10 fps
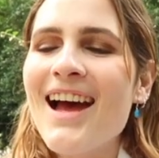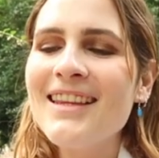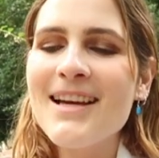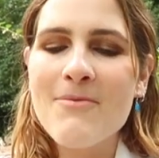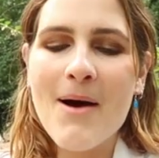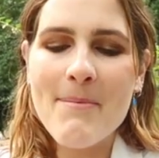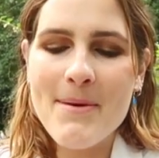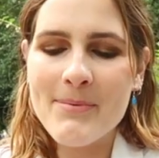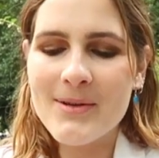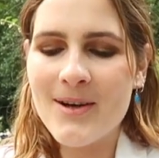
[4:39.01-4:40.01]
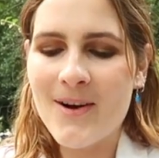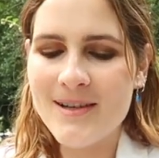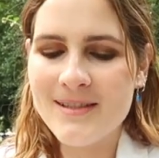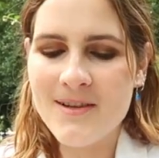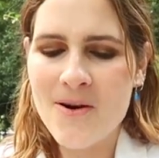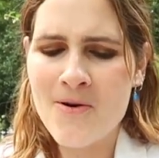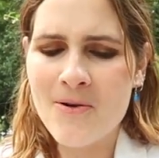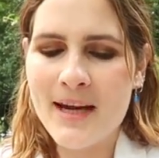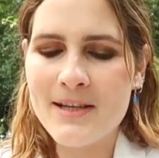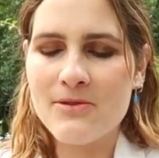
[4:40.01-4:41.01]
and like why people are so
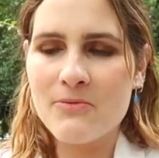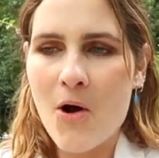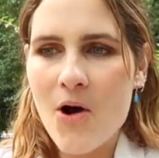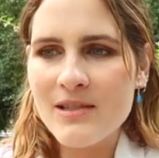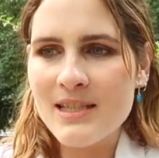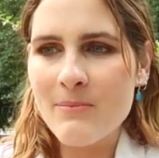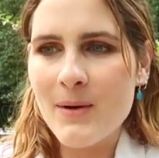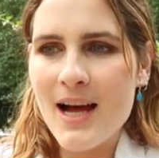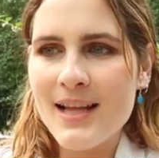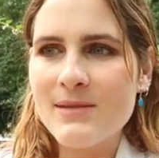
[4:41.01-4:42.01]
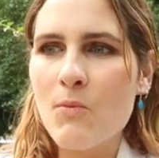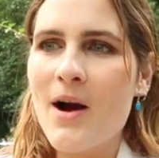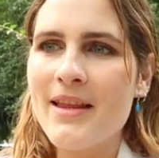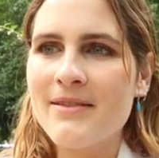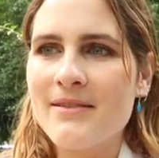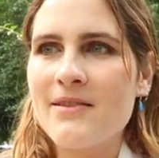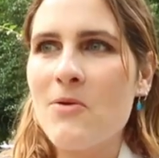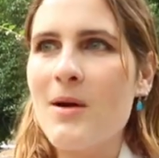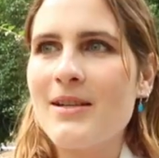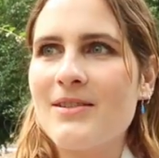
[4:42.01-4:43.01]
like drawn to butts, why there's so
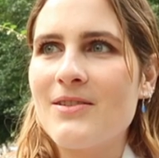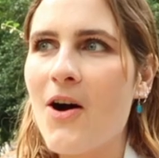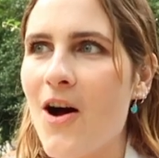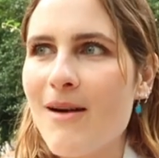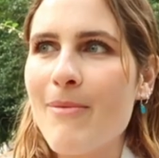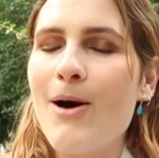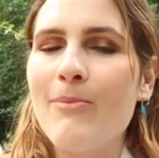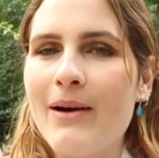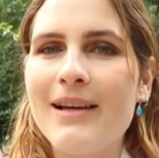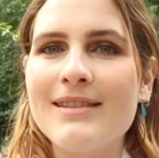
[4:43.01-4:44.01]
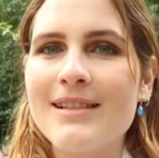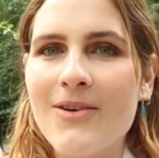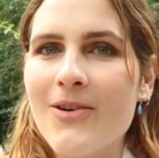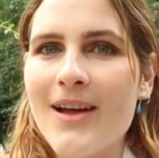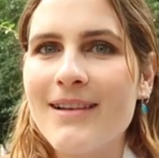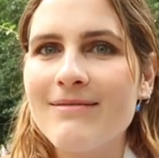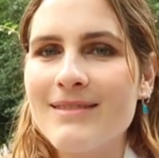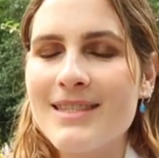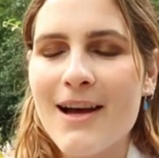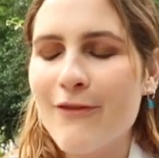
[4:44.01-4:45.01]
much talk about butts and all that
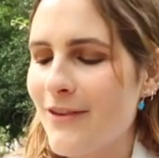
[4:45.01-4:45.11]
stuff.